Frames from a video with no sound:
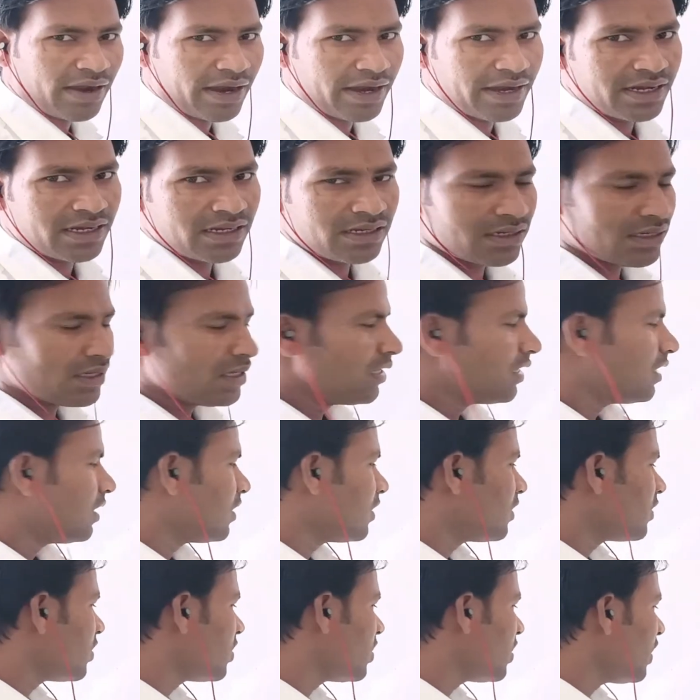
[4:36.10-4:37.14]
find
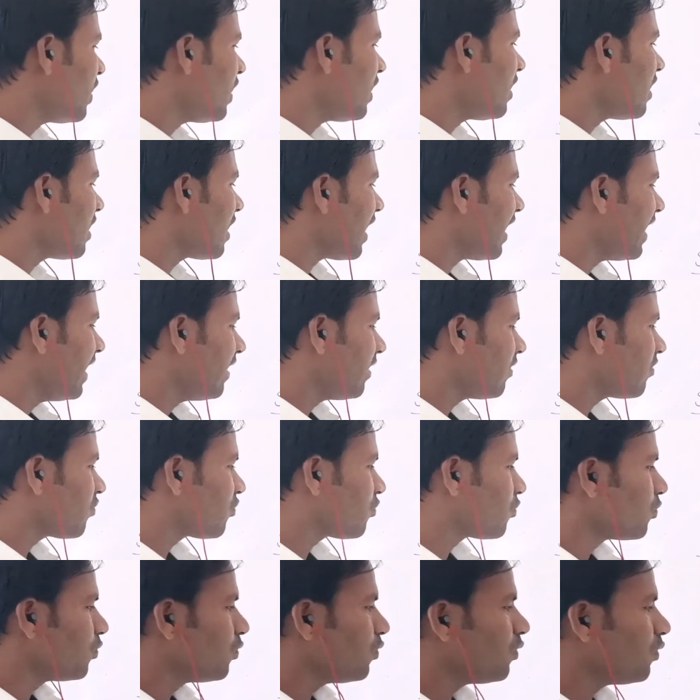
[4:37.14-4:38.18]
she
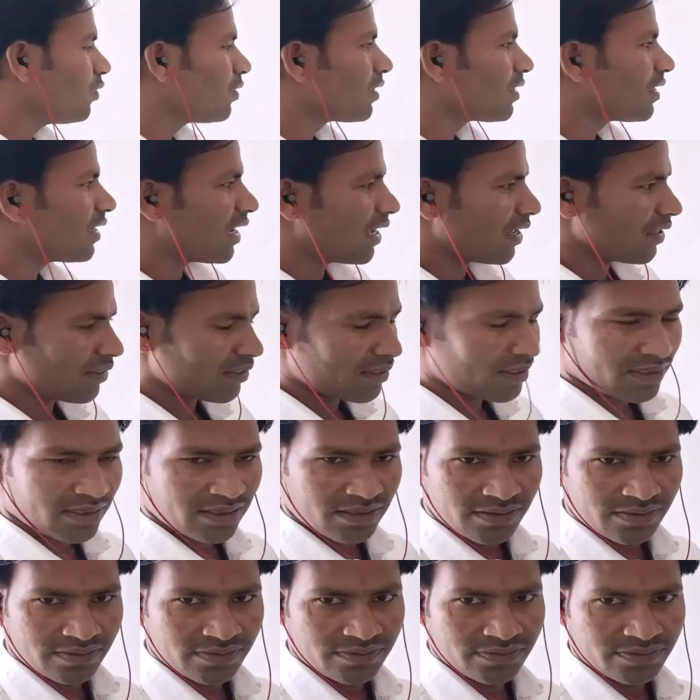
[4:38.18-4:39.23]
likes to dance.
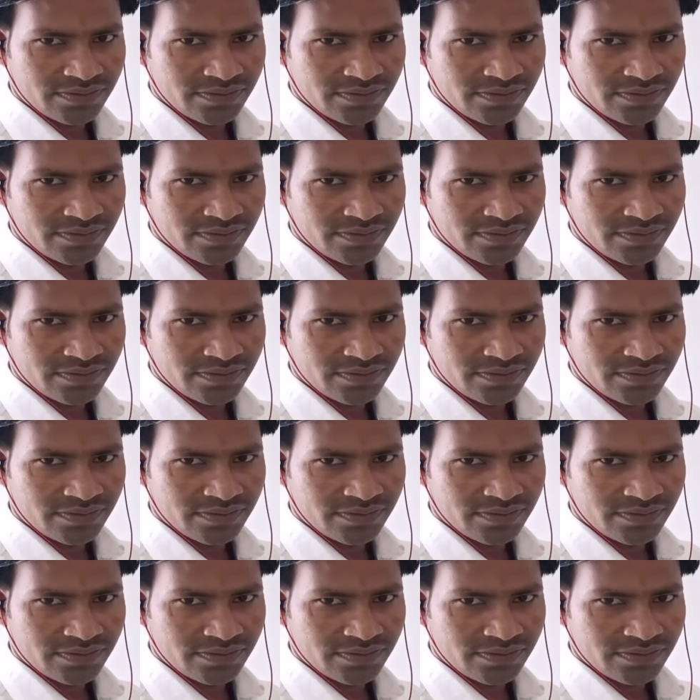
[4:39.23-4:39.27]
